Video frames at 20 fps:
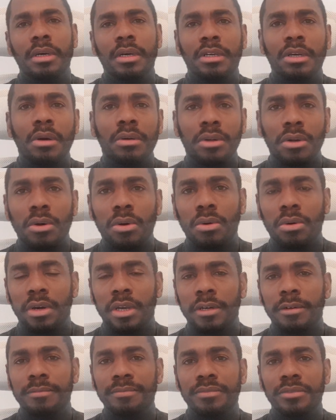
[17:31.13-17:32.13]
coconut
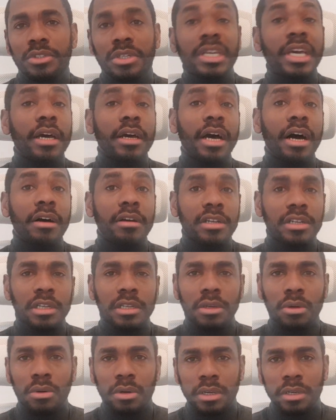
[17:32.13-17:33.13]
oil to get
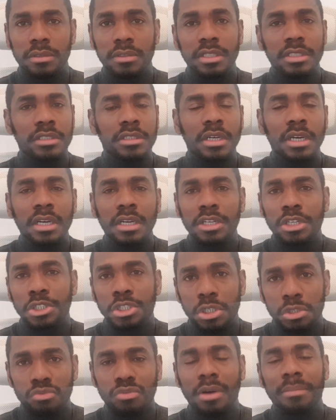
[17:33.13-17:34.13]
iodine oil, then you
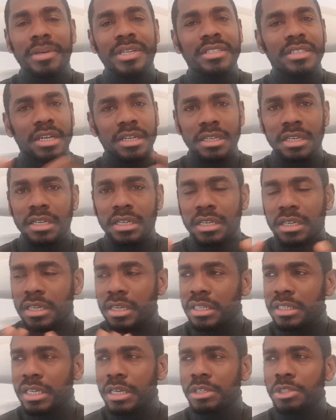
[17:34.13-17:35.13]
just rub it, and
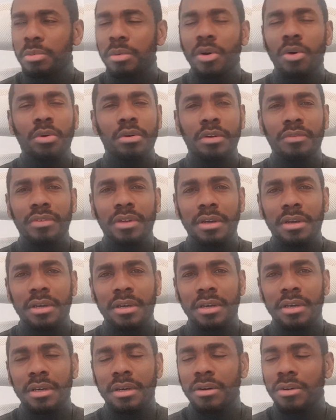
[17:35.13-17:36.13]
it deals with all
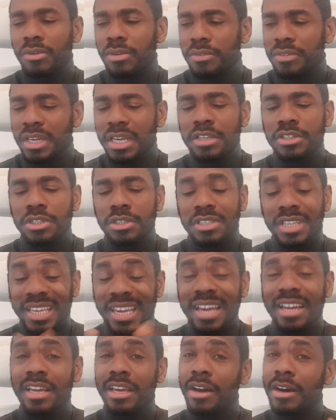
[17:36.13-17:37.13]
of the issues.
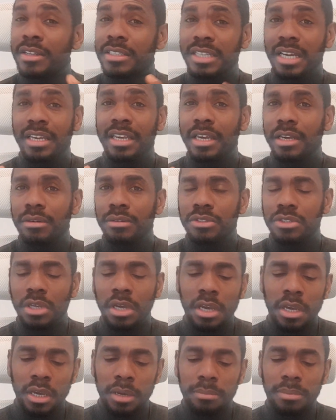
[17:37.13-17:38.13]
Again, it contact kills.
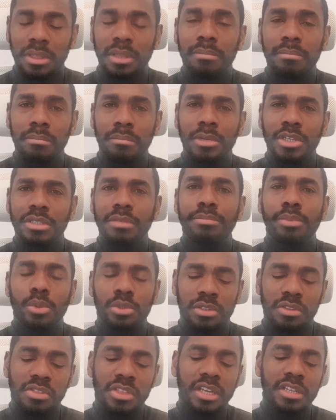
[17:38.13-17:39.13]
But the most
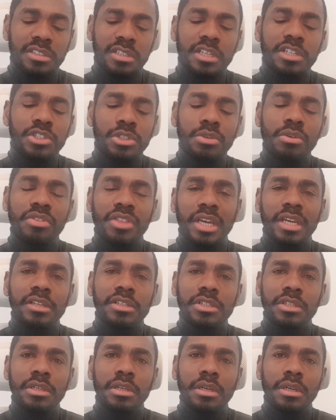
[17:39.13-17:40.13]
important things, these two
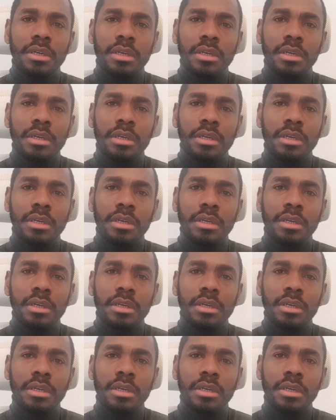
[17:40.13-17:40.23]
things